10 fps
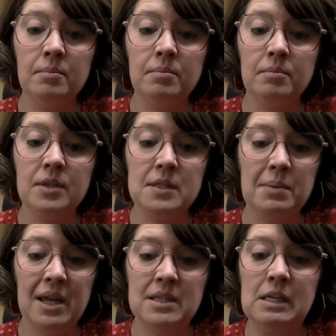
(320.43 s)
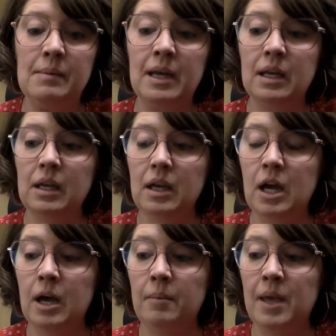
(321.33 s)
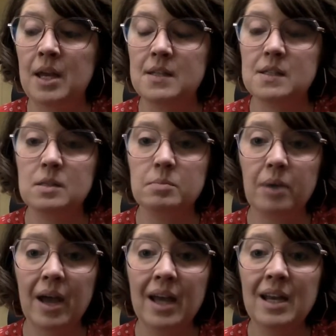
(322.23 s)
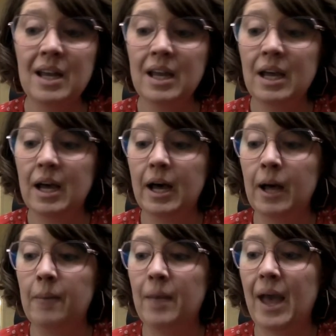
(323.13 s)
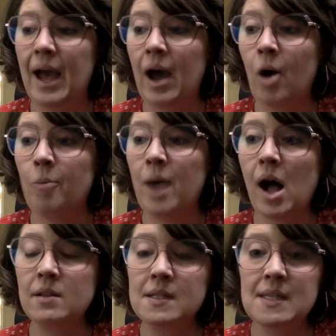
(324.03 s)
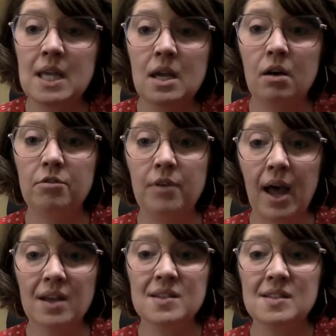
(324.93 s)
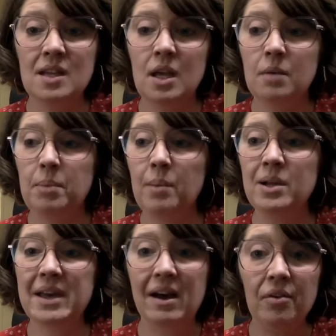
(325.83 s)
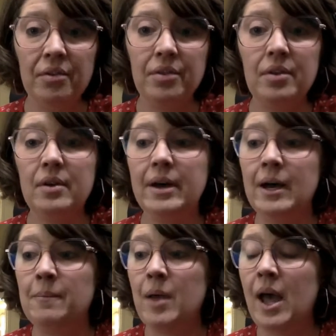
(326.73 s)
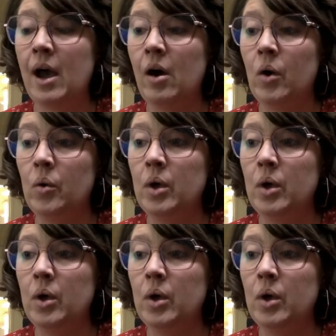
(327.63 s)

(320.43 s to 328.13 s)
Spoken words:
this pandemic and its spread, how policy affects public health, how